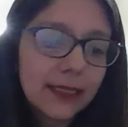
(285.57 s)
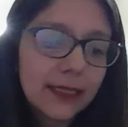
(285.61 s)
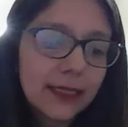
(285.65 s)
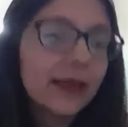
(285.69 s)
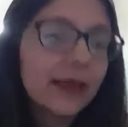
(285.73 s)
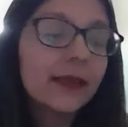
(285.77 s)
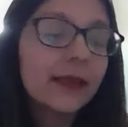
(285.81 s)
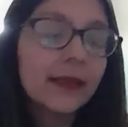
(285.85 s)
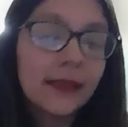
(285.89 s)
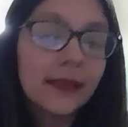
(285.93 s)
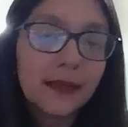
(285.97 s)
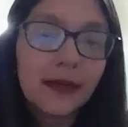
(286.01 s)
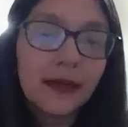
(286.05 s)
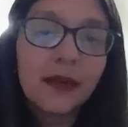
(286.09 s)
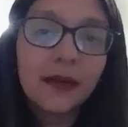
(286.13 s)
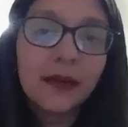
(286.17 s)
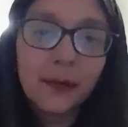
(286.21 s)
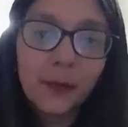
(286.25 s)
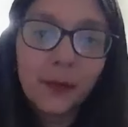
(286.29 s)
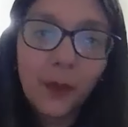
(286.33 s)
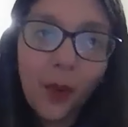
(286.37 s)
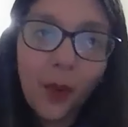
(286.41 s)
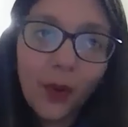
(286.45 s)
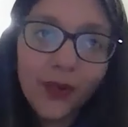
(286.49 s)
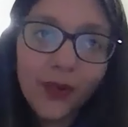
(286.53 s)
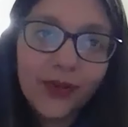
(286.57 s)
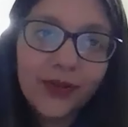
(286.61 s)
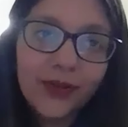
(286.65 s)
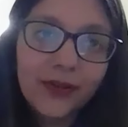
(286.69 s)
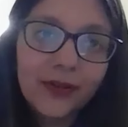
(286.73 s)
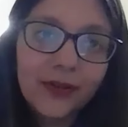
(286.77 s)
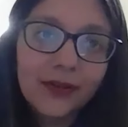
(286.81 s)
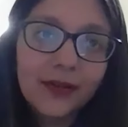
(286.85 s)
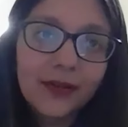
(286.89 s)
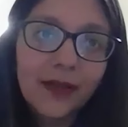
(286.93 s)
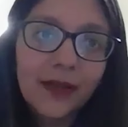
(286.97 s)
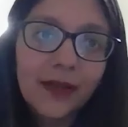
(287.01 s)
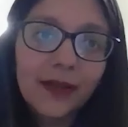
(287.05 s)
that I think are
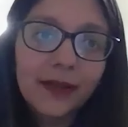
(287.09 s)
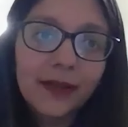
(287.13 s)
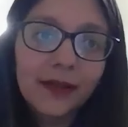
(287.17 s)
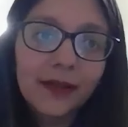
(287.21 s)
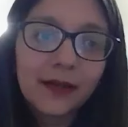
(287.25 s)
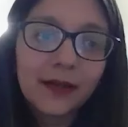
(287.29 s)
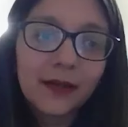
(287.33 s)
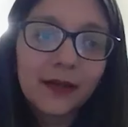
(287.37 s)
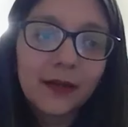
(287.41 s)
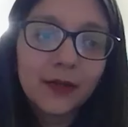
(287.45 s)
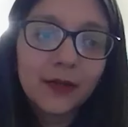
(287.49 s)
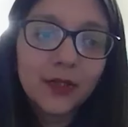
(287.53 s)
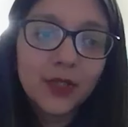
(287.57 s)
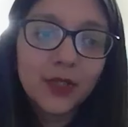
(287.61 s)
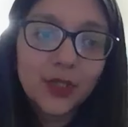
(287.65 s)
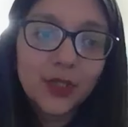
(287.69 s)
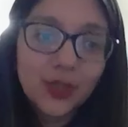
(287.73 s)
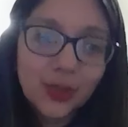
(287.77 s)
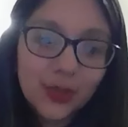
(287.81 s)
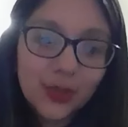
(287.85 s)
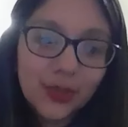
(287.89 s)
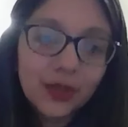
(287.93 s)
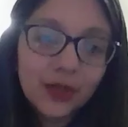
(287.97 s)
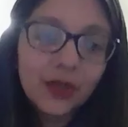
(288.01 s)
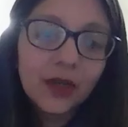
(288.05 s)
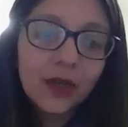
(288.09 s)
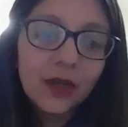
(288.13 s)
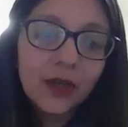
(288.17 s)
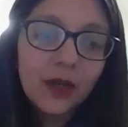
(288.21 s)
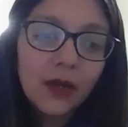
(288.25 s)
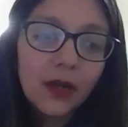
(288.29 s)
important that should